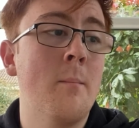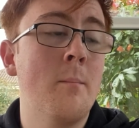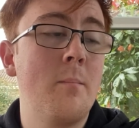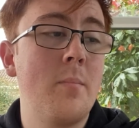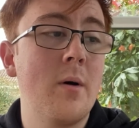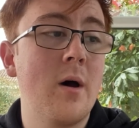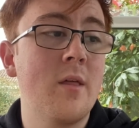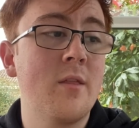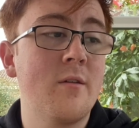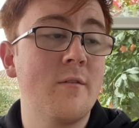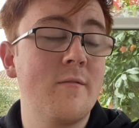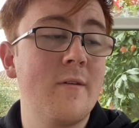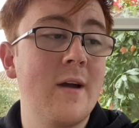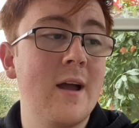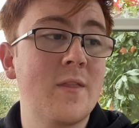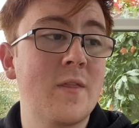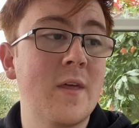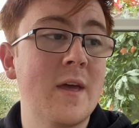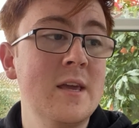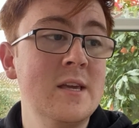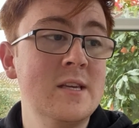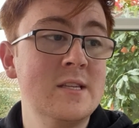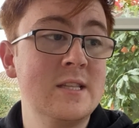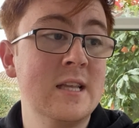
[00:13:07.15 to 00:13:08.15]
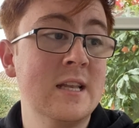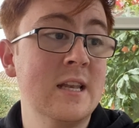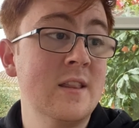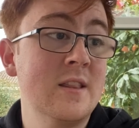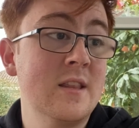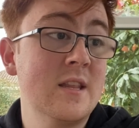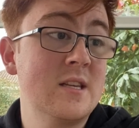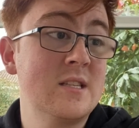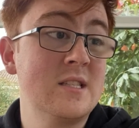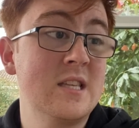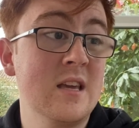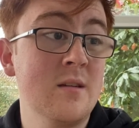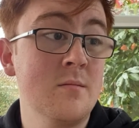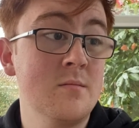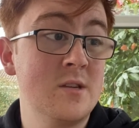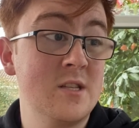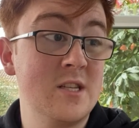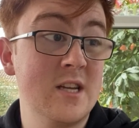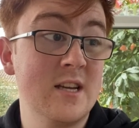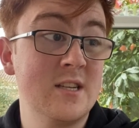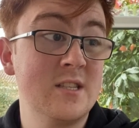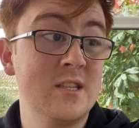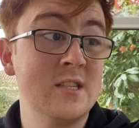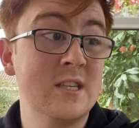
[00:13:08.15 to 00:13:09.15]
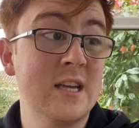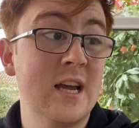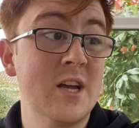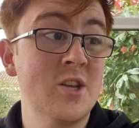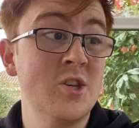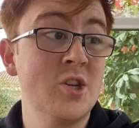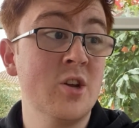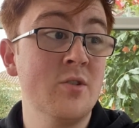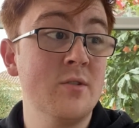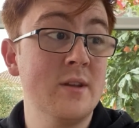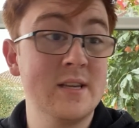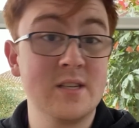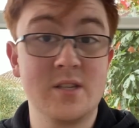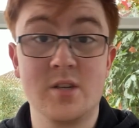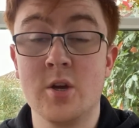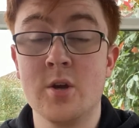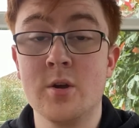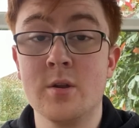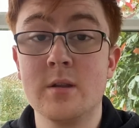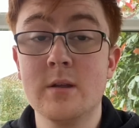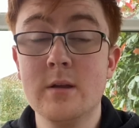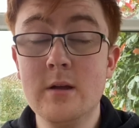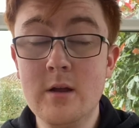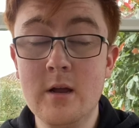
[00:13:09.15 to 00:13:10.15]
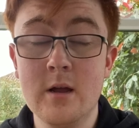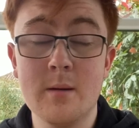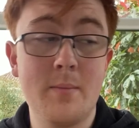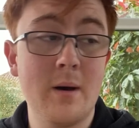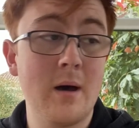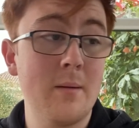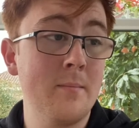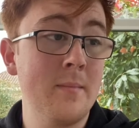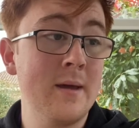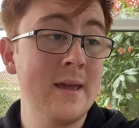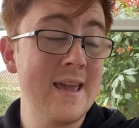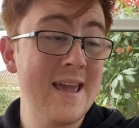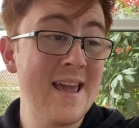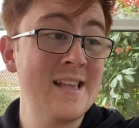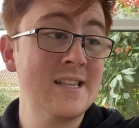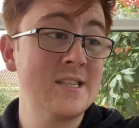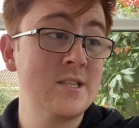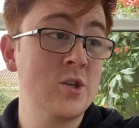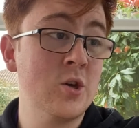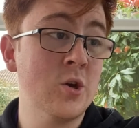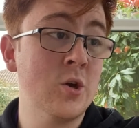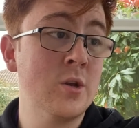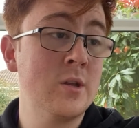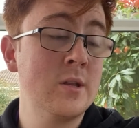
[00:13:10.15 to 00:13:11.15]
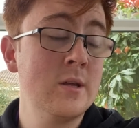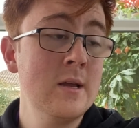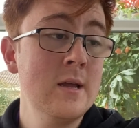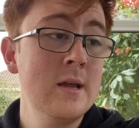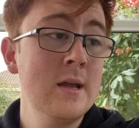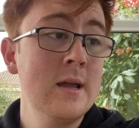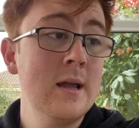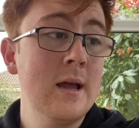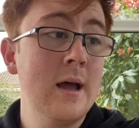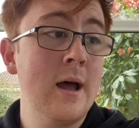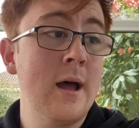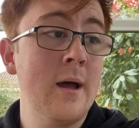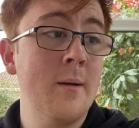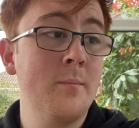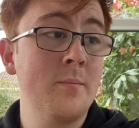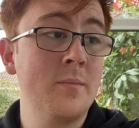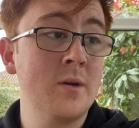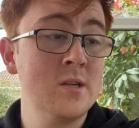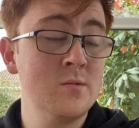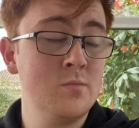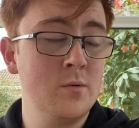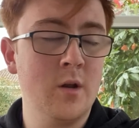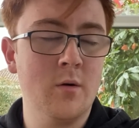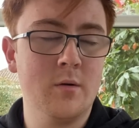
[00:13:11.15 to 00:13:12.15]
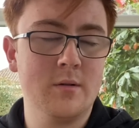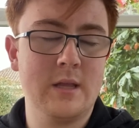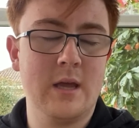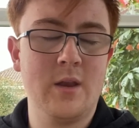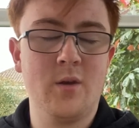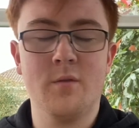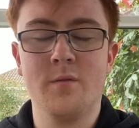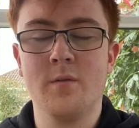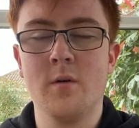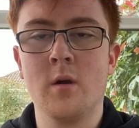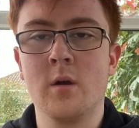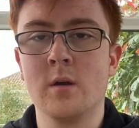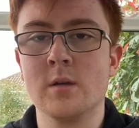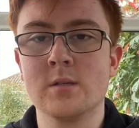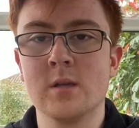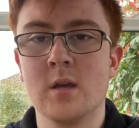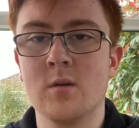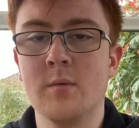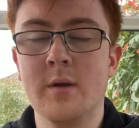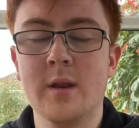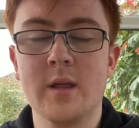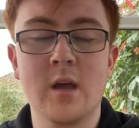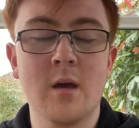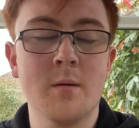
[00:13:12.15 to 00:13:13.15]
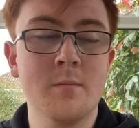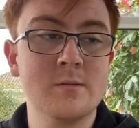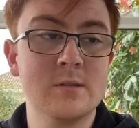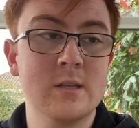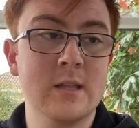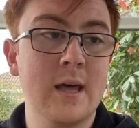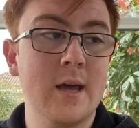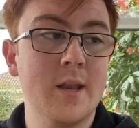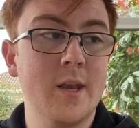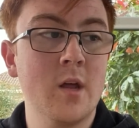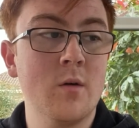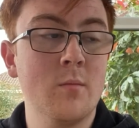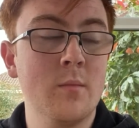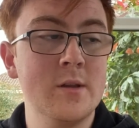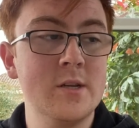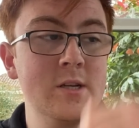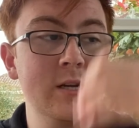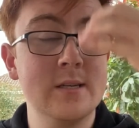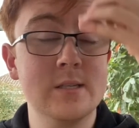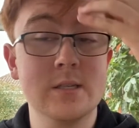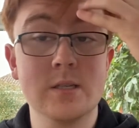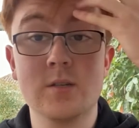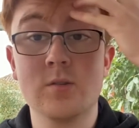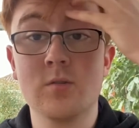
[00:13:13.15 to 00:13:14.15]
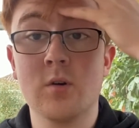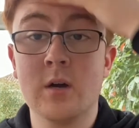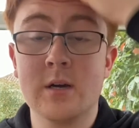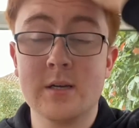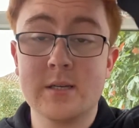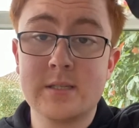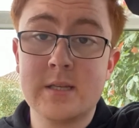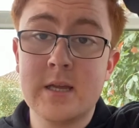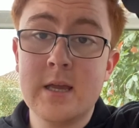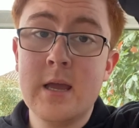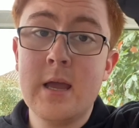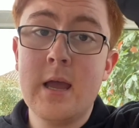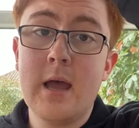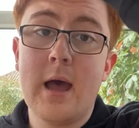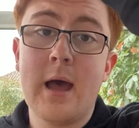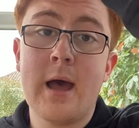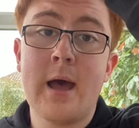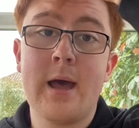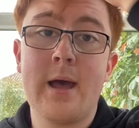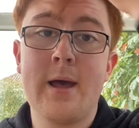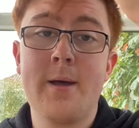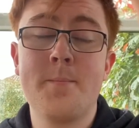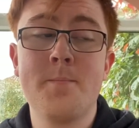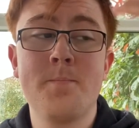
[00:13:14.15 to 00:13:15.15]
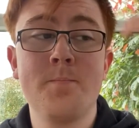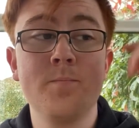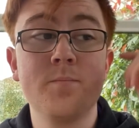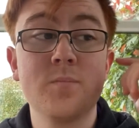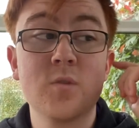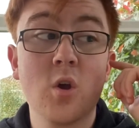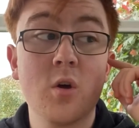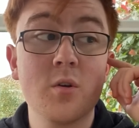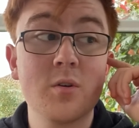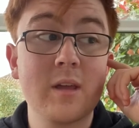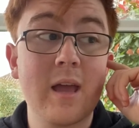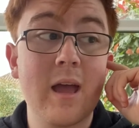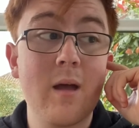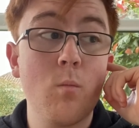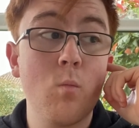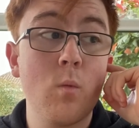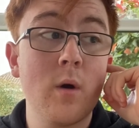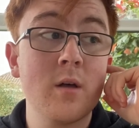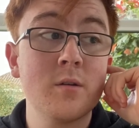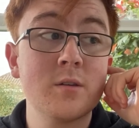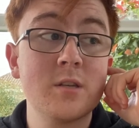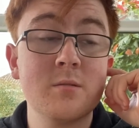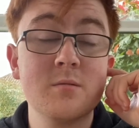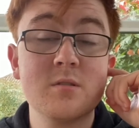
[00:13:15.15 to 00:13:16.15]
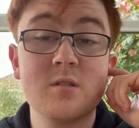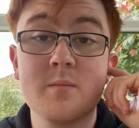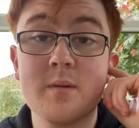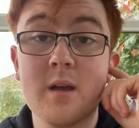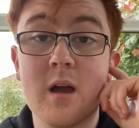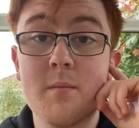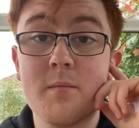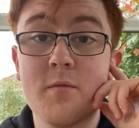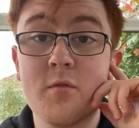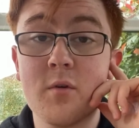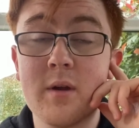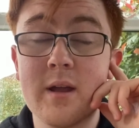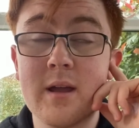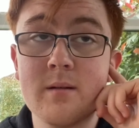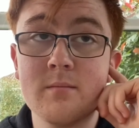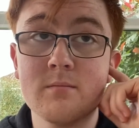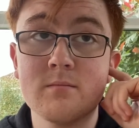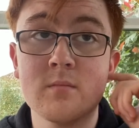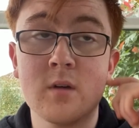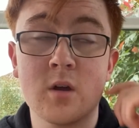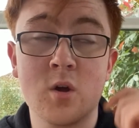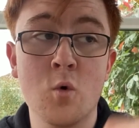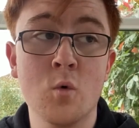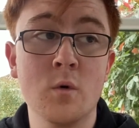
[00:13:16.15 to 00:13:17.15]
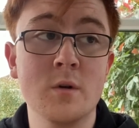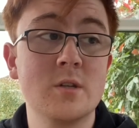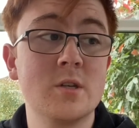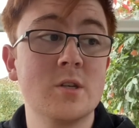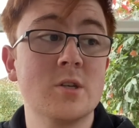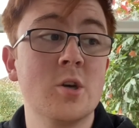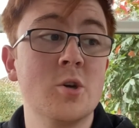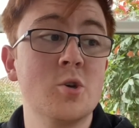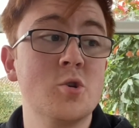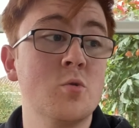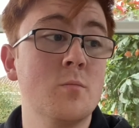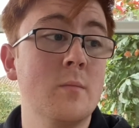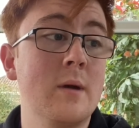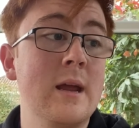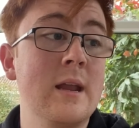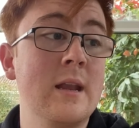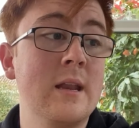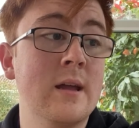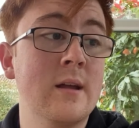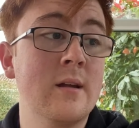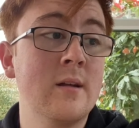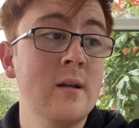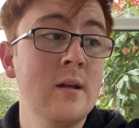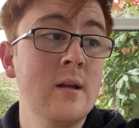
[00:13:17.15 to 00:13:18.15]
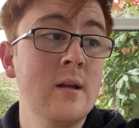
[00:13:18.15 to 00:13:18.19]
But the fact that he's still in this team suggests his attitude is good. Pardon me, is good. Because we know what Daniel Farke's like when it comes to that, don't we? Jesus Christ. Todd Cantwell seems to be up for it, according to social media.